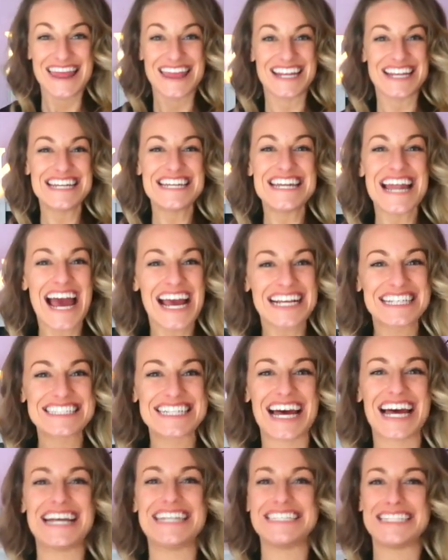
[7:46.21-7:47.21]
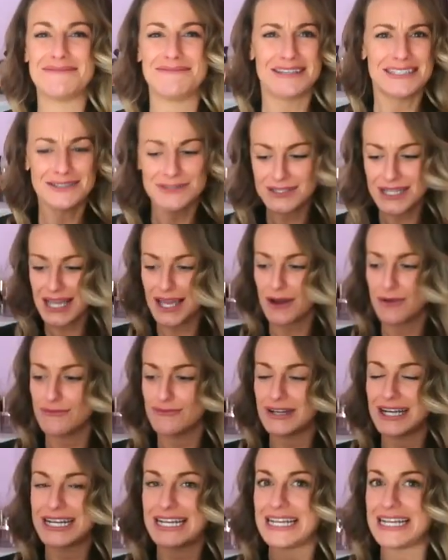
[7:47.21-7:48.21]
the next item this is like a
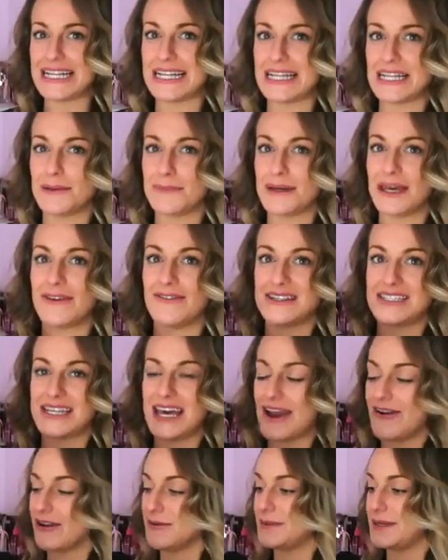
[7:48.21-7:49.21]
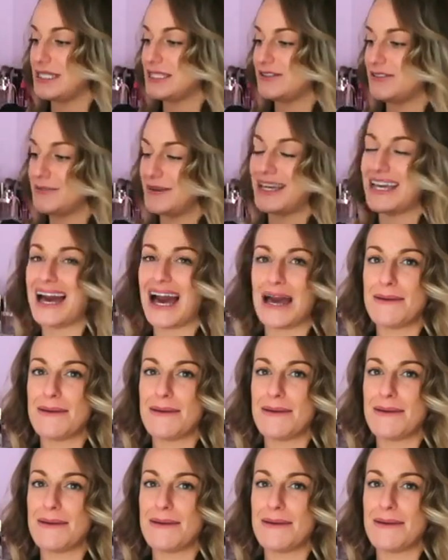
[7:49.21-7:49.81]
really little bit of a daring piece for me